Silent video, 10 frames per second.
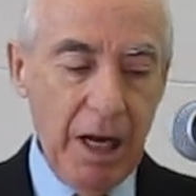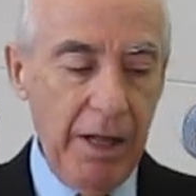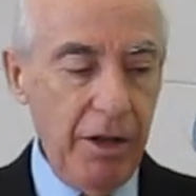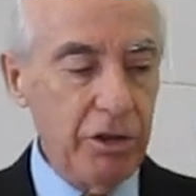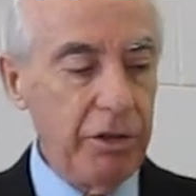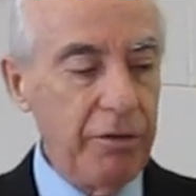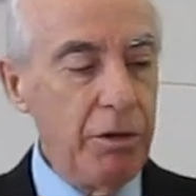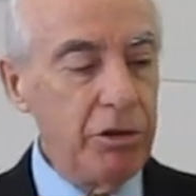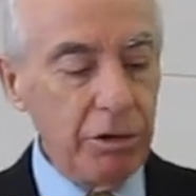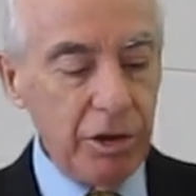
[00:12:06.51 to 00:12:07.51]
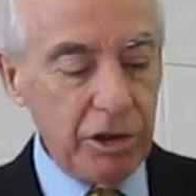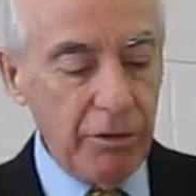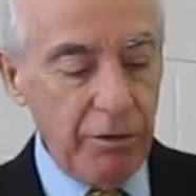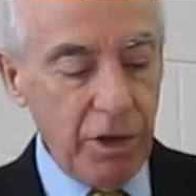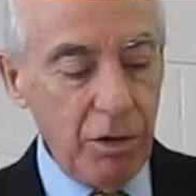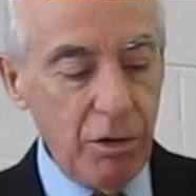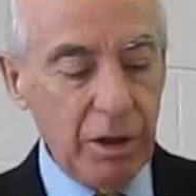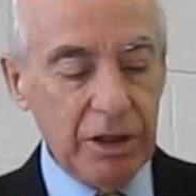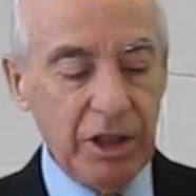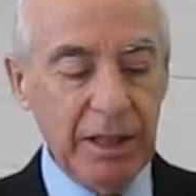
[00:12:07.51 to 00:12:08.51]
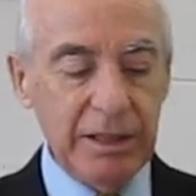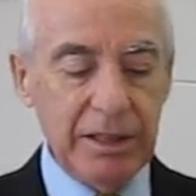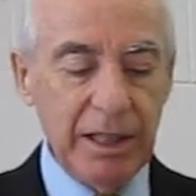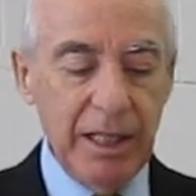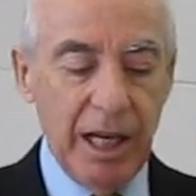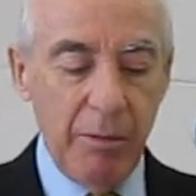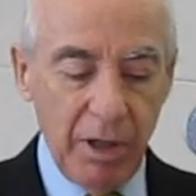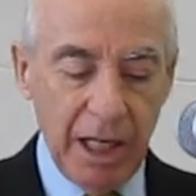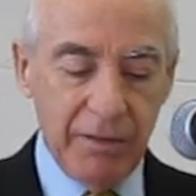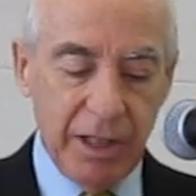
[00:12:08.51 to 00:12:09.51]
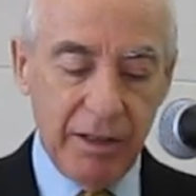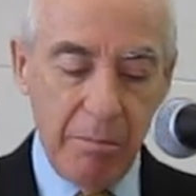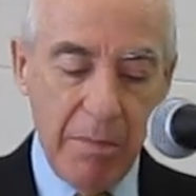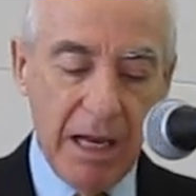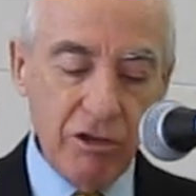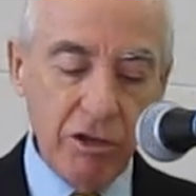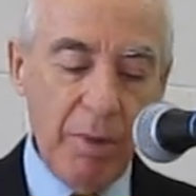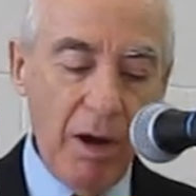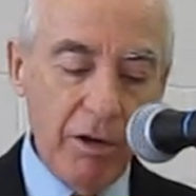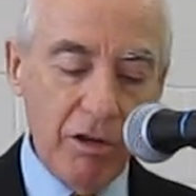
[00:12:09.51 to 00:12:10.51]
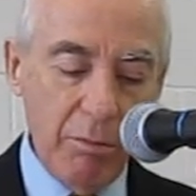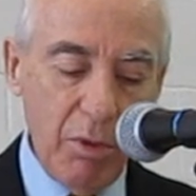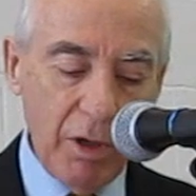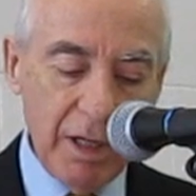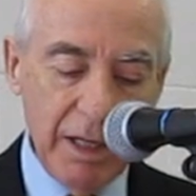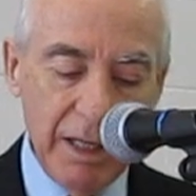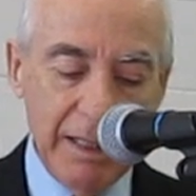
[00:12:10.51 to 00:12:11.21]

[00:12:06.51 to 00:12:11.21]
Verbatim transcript: And then there's a futurist view which says and believes that the major part of the book